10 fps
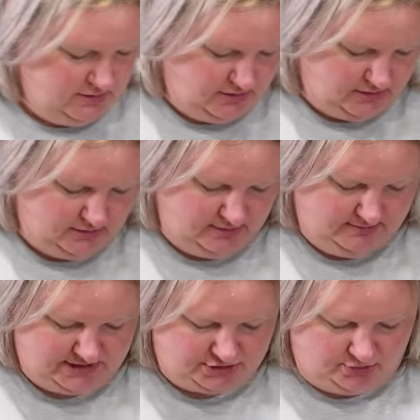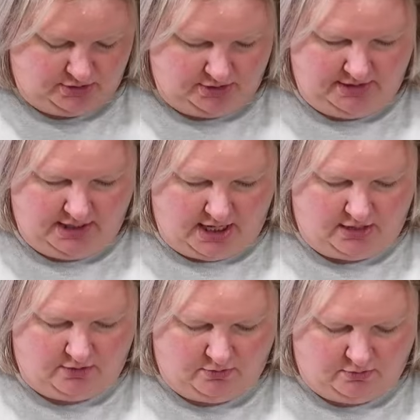A little bit shorter than the
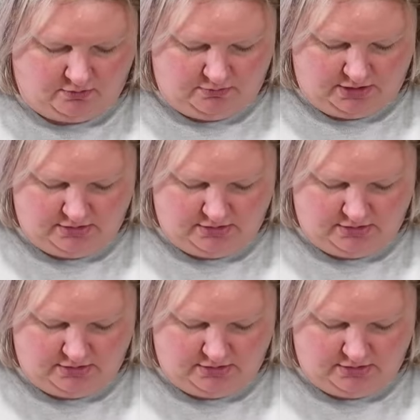gold.